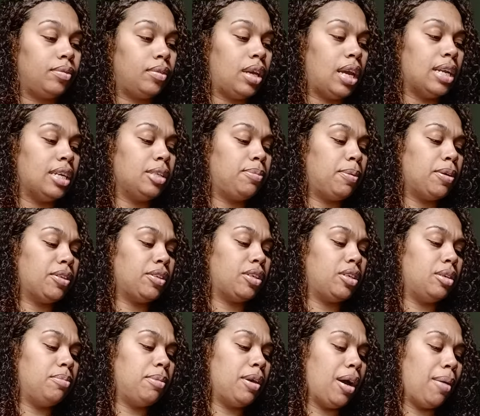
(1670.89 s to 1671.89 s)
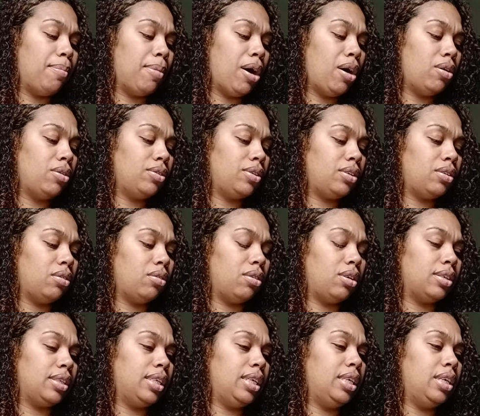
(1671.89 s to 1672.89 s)
And this person could be a boss or a
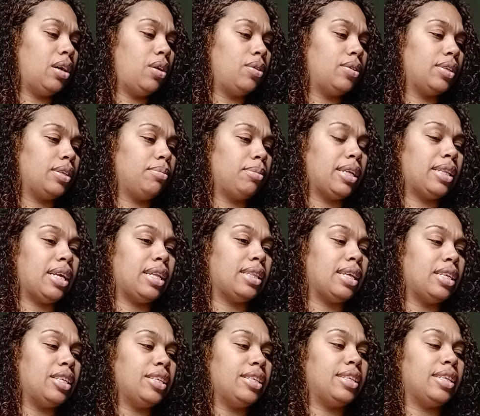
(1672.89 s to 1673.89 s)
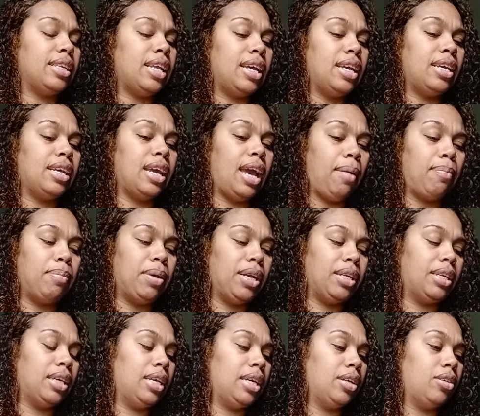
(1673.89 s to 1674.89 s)
CEO or something like that. They just, they got big
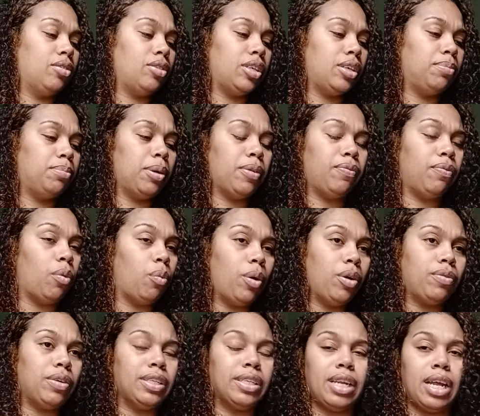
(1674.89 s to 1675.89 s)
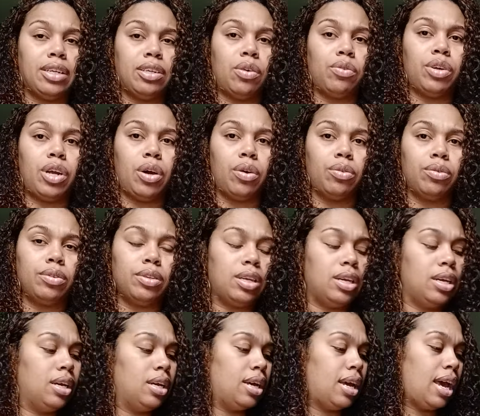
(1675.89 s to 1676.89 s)
D energy, but for what reason, I don't know.
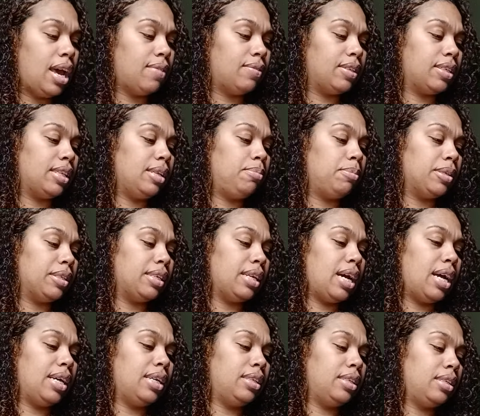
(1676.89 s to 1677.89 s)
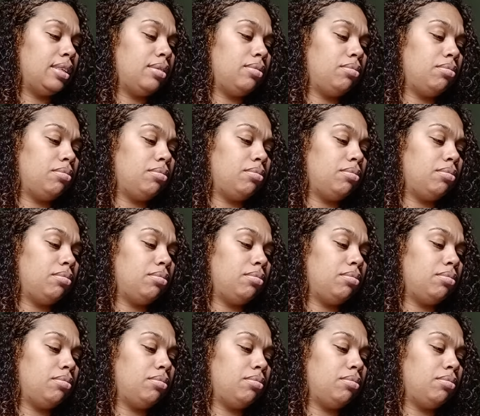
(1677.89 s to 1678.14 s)
Having sleepless nights,